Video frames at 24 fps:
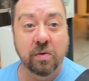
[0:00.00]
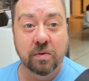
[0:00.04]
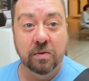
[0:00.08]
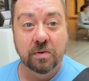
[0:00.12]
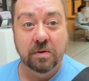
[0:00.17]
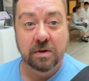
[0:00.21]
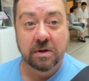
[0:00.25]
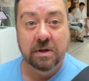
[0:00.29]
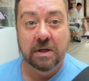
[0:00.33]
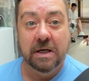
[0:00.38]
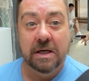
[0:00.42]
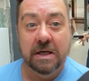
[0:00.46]

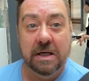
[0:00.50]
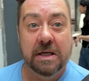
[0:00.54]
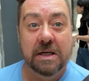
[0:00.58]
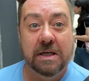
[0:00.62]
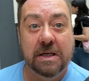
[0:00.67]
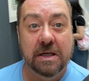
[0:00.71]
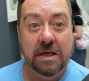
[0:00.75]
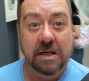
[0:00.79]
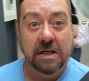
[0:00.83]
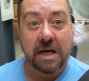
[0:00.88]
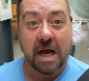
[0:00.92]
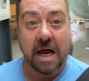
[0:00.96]
So
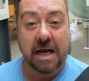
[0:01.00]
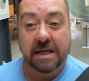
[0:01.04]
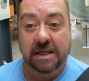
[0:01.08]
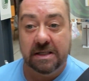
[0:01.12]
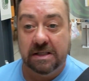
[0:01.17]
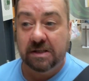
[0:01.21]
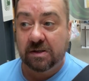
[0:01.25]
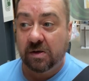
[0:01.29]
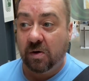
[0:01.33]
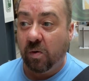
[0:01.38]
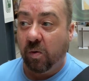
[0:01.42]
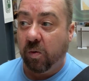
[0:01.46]

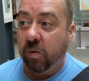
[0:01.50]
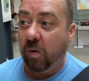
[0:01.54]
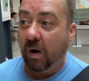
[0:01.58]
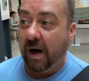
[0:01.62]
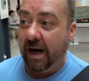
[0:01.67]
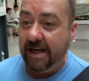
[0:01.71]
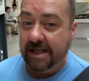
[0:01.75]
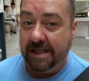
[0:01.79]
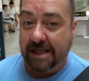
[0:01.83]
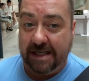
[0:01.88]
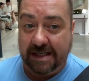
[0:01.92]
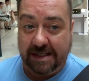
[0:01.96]
it's
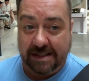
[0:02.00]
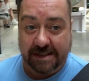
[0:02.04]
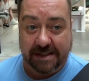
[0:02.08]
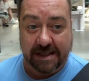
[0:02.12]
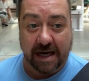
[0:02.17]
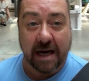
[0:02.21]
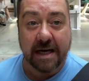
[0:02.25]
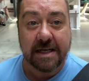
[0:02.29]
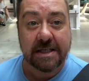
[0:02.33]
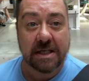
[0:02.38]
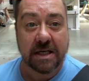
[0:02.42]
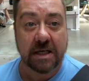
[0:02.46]
quite
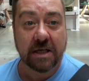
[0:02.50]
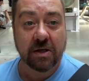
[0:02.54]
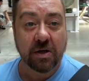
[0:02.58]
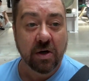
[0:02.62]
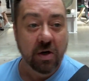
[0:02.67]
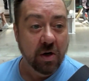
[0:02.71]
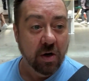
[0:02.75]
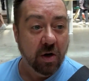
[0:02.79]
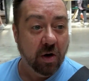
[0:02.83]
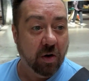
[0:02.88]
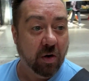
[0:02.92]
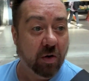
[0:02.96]

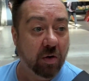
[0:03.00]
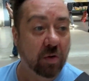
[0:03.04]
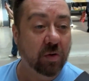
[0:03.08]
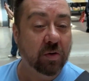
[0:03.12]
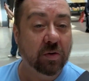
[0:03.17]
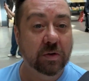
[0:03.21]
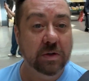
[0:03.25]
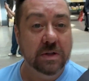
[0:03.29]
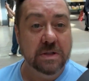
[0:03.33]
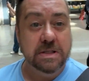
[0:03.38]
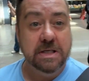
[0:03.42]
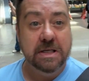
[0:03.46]
exciting,
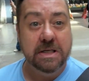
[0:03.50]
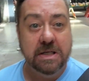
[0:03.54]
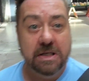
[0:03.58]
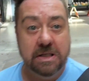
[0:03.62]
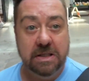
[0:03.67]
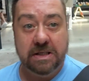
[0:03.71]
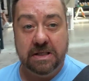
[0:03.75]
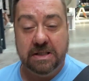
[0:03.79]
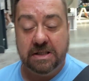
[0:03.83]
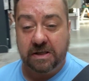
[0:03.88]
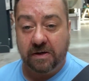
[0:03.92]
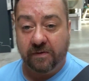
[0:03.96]
all
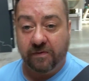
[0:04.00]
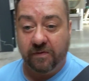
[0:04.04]
the